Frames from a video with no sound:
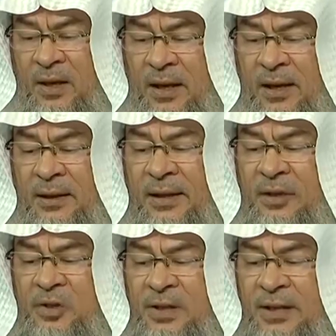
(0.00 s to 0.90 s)
And then
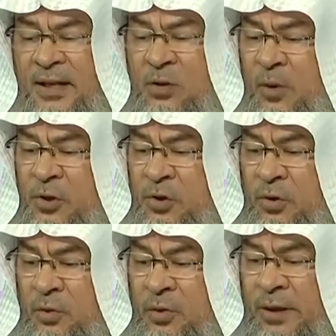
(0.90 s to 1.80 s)
she says, what's
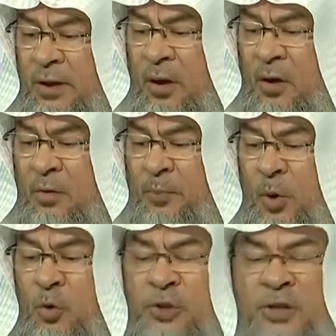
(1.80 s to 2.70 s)
the ruling on
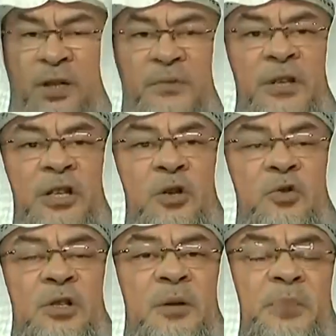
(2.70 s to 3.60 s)
posting
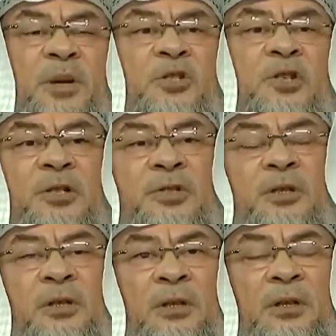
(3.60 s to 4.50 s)
videos and pictures
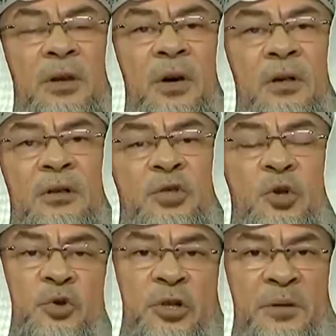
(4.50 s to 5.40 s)
on
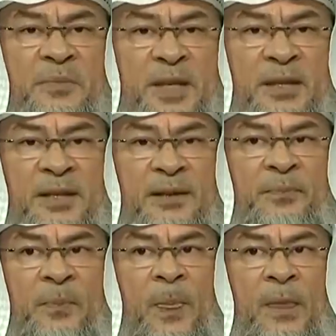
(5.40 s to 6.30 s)
social media?
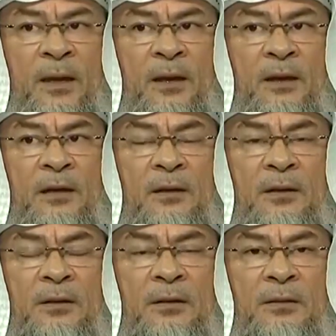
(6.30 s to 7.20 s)

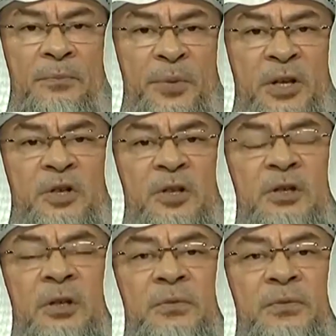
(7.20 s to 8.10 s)

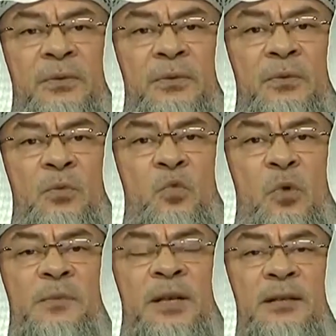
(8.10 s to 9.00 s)
Pictures of
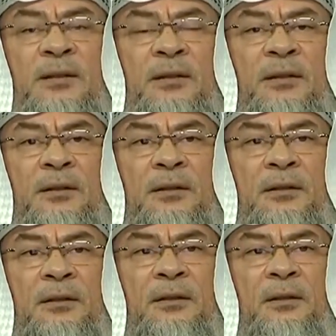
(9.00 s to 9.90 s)
women
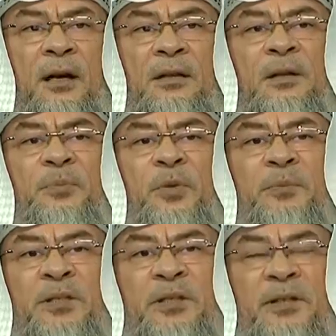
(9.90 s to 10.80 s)
are not
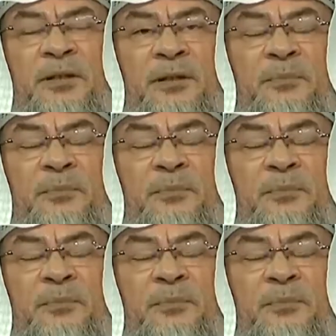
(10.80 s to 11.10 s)
permitted